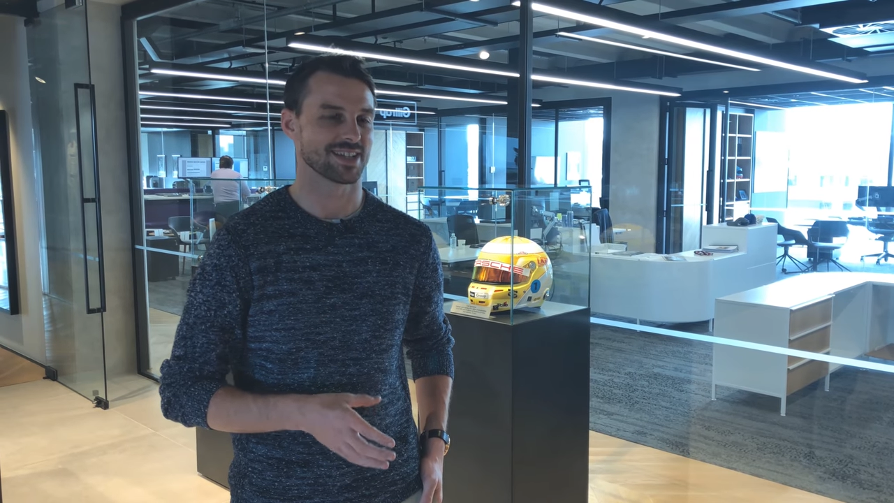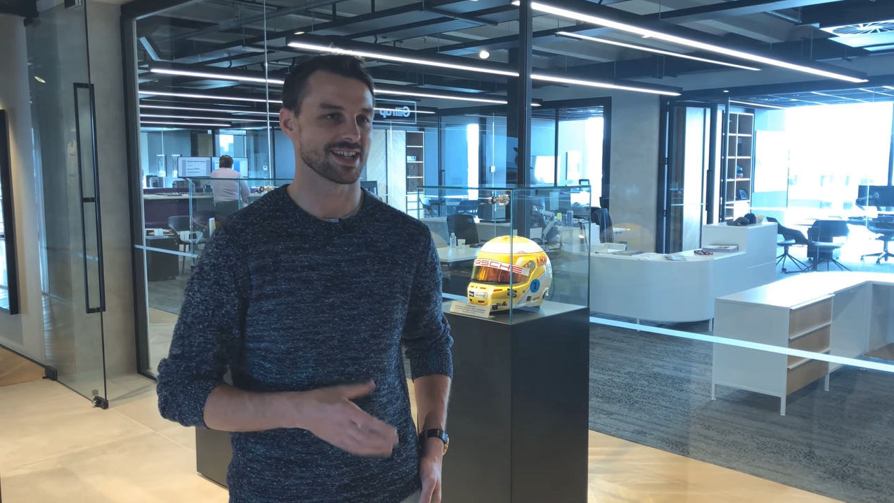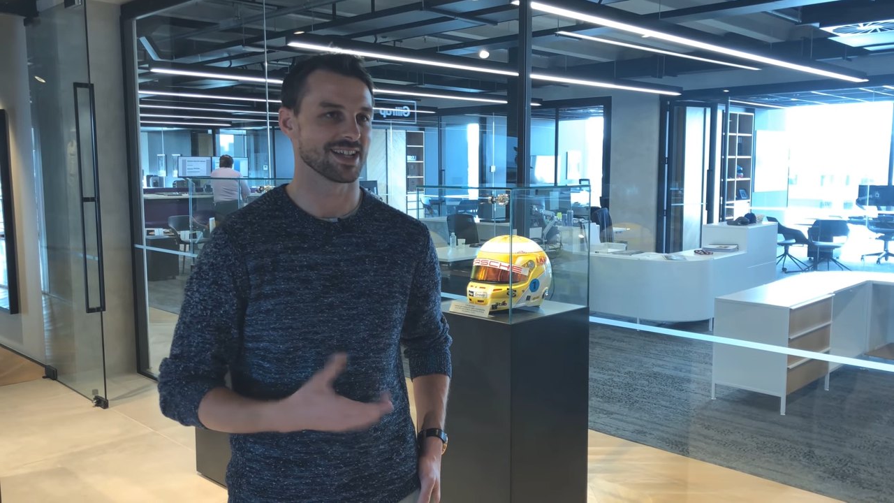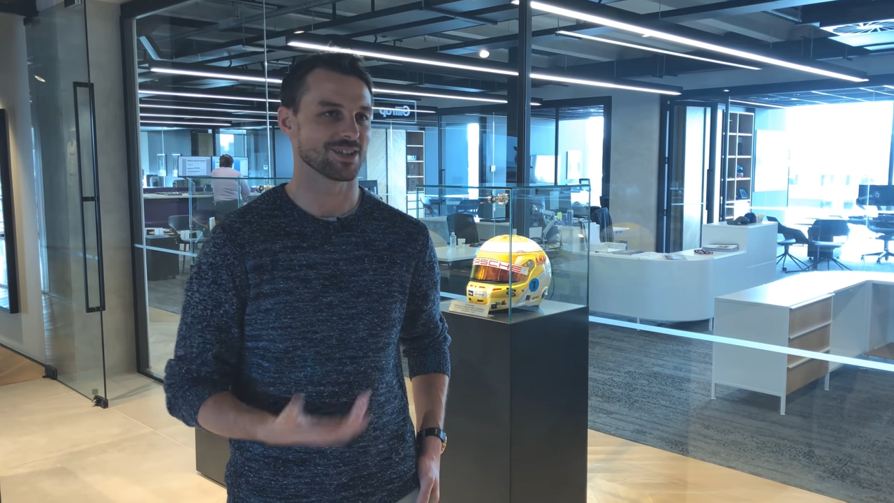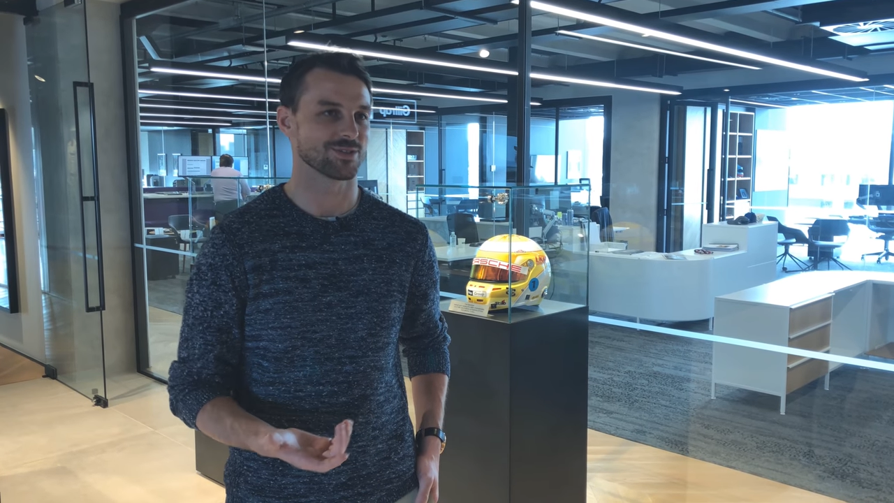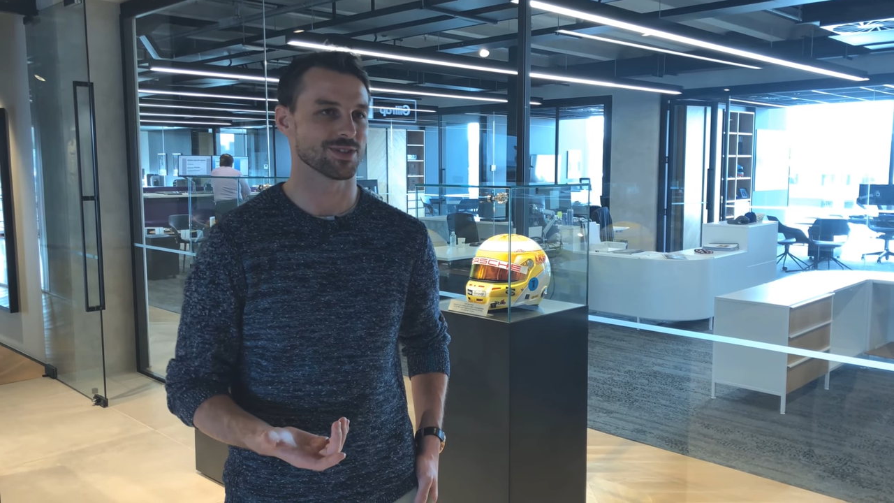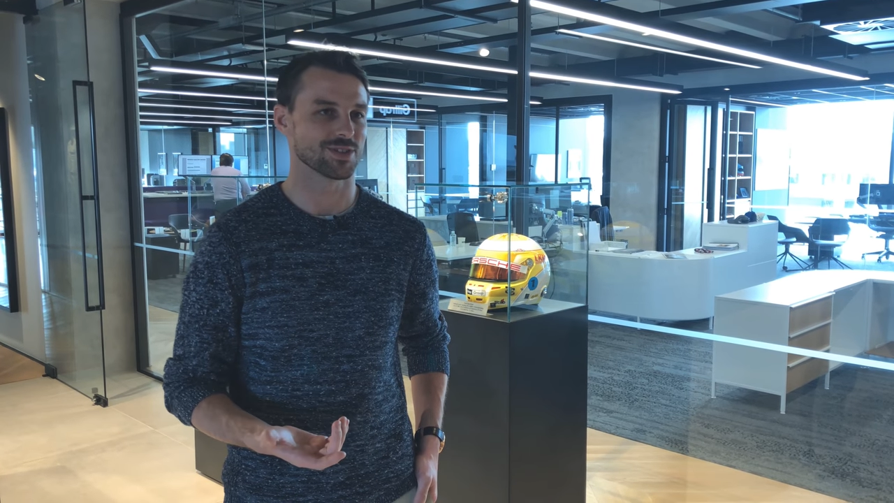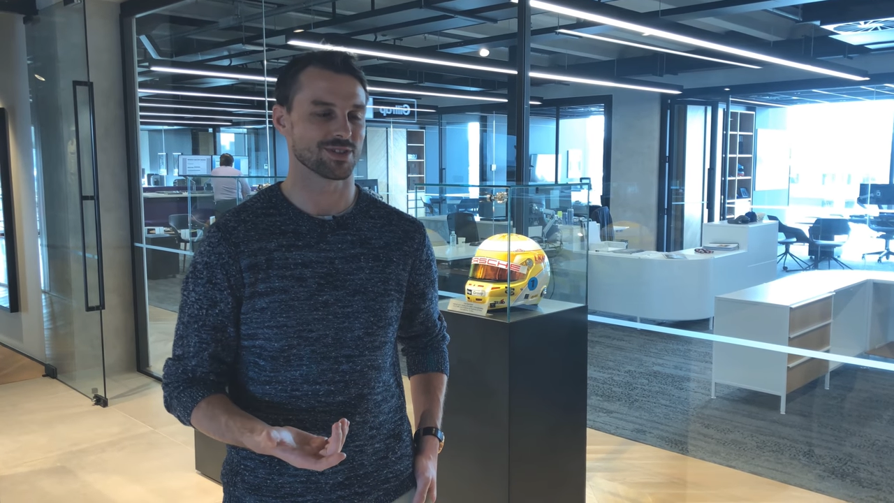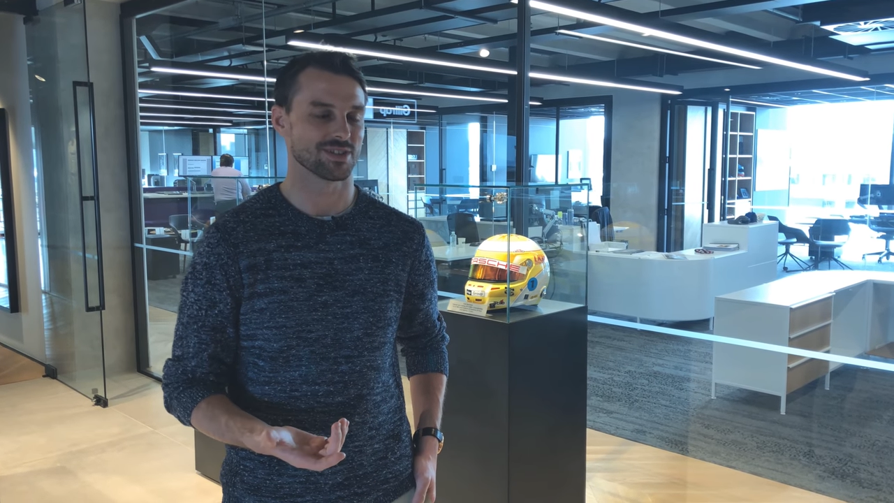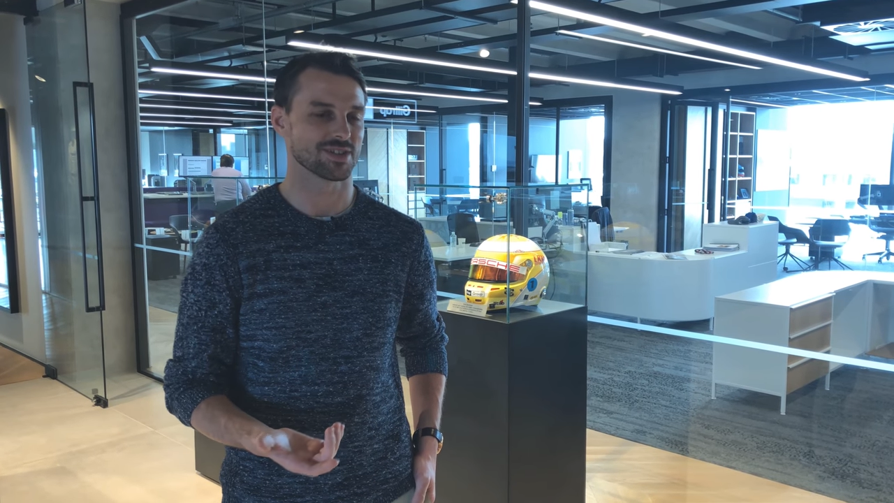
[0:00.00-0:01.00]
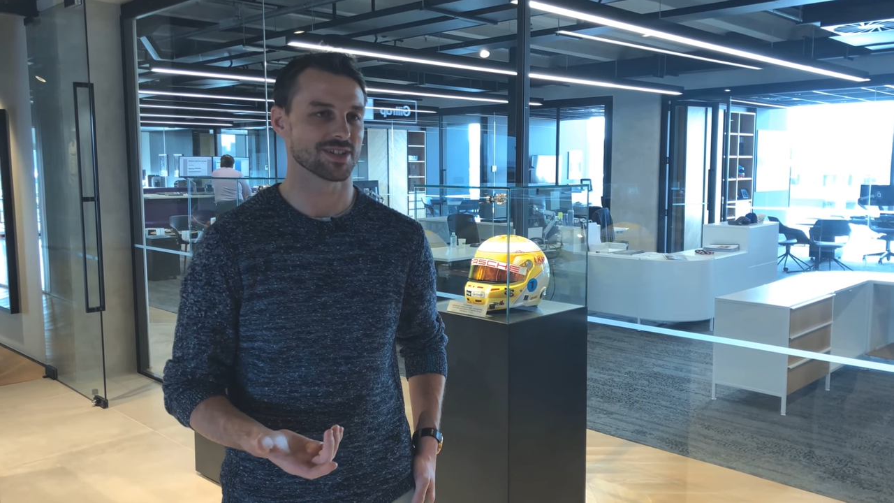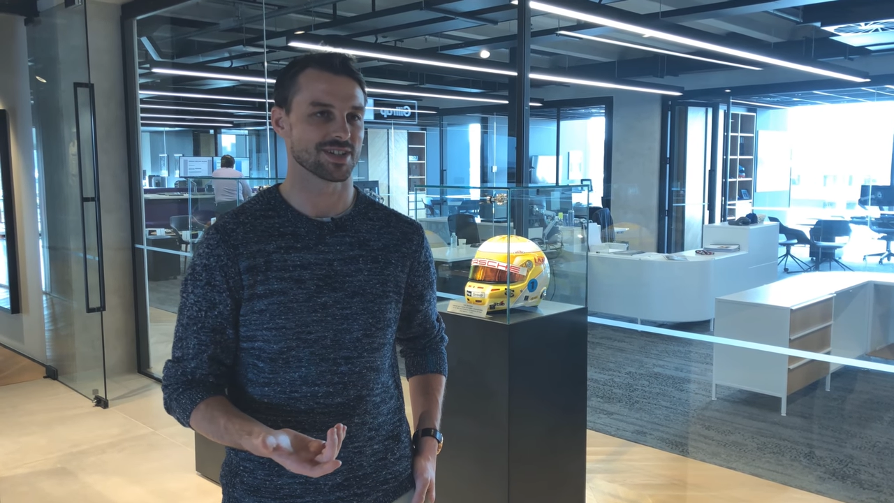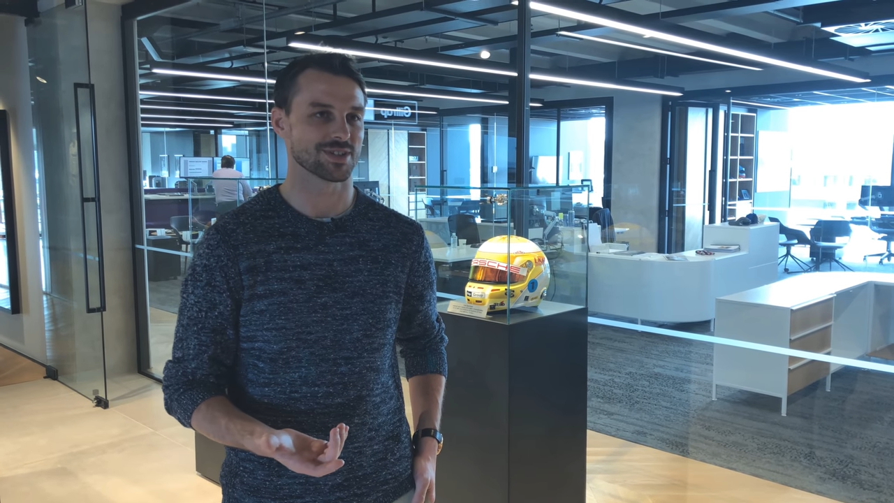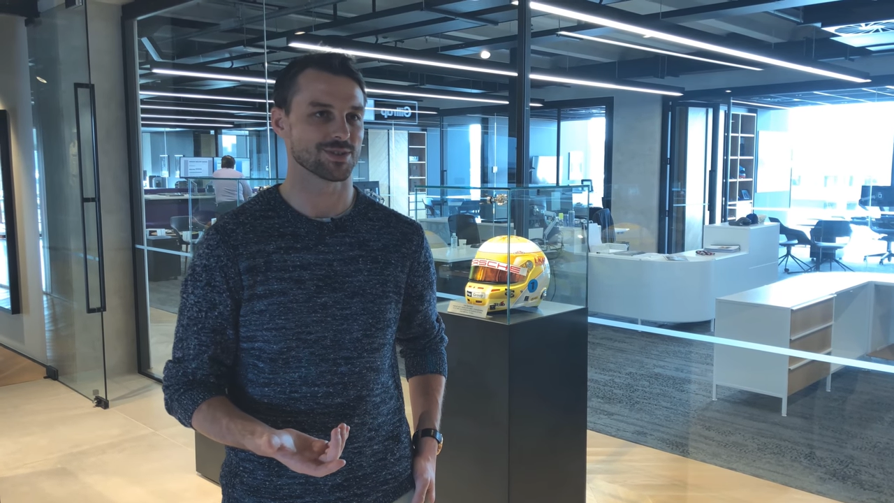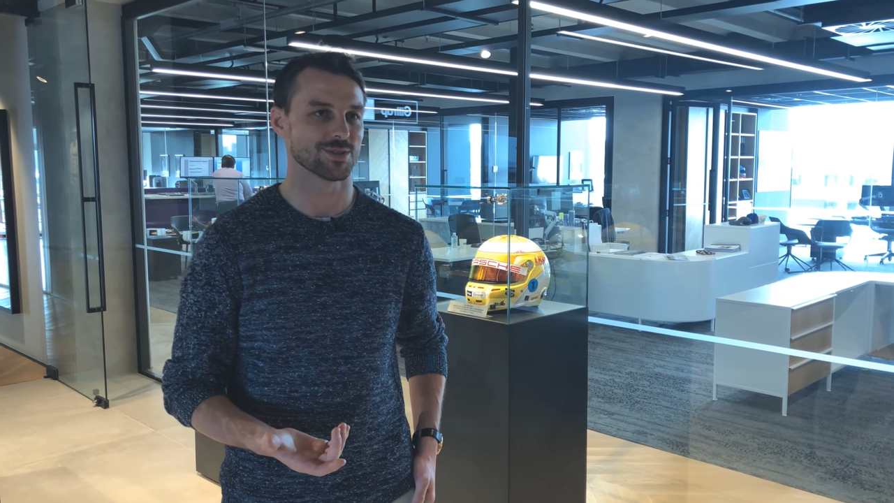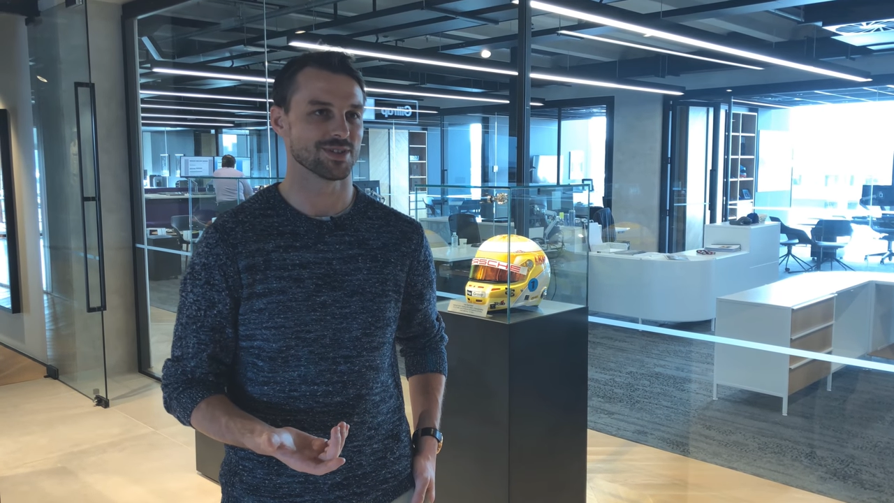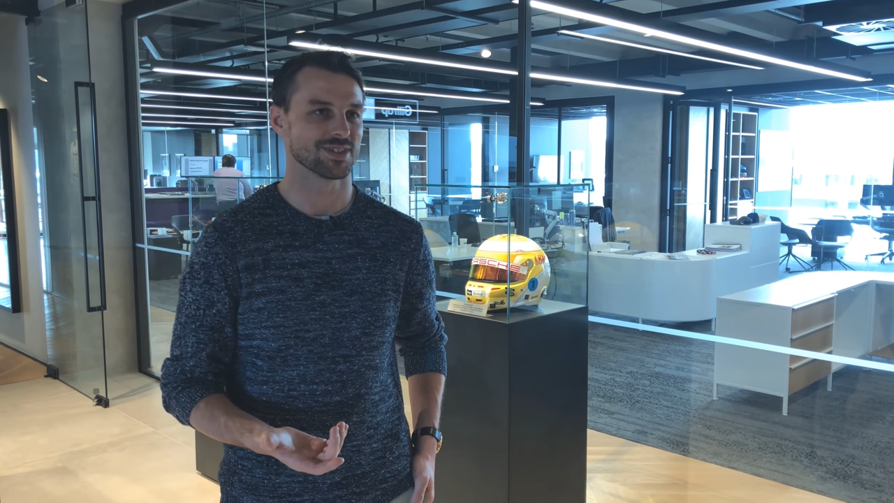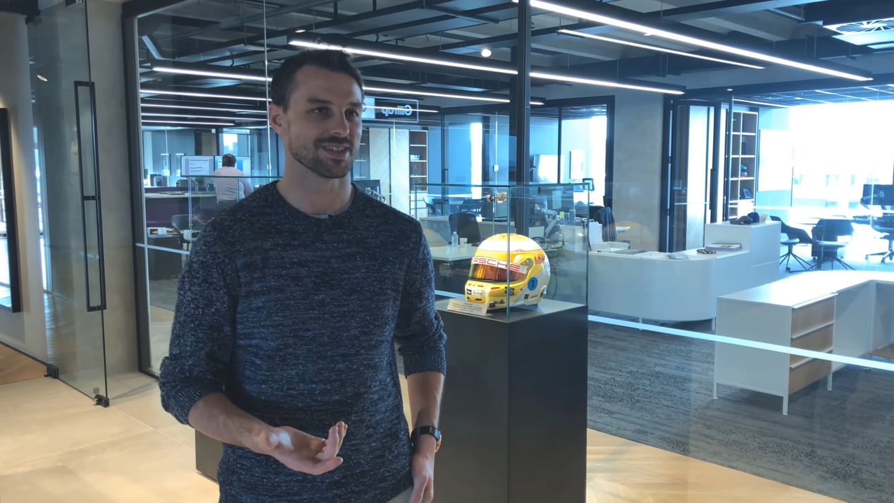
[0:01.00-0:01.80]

that colour on the, on the side of the door.